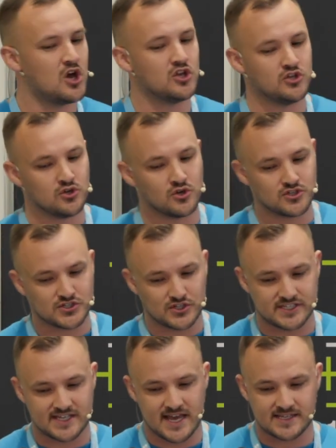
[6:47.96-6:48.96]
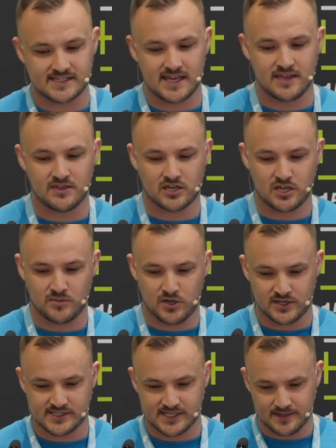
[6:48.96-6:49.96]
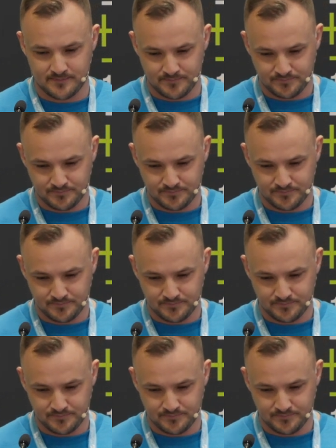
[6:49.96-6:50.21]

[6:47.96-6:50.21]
and your success in the community.